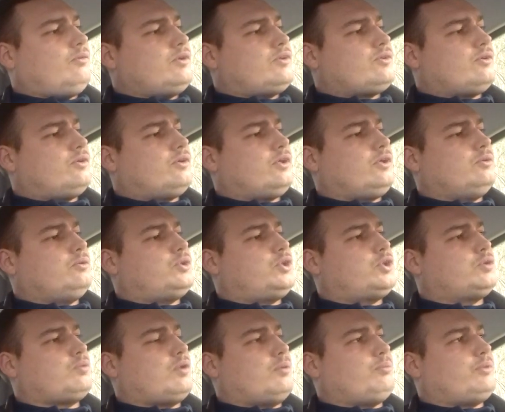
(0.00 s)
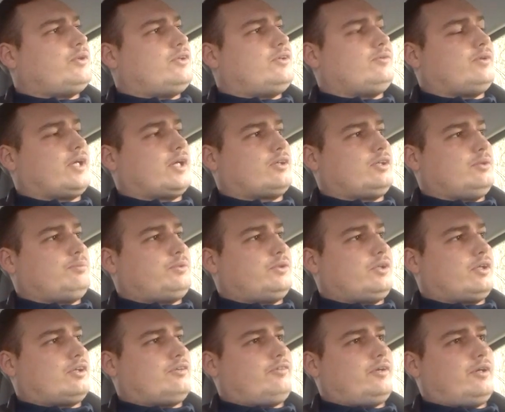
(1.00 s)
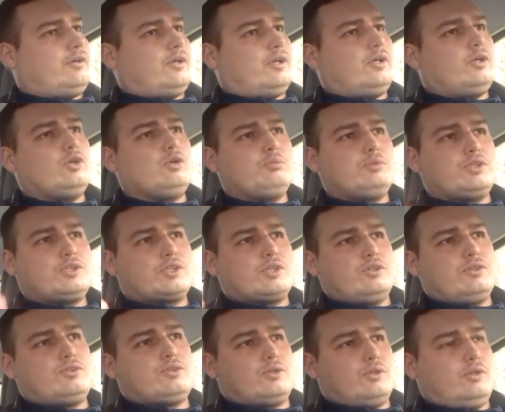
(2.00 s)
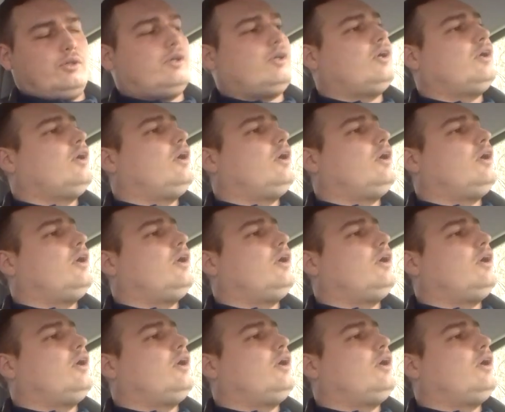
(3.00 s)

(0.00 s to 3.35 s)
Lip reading: turn a huge swamp into an actually productive area. Humans can turn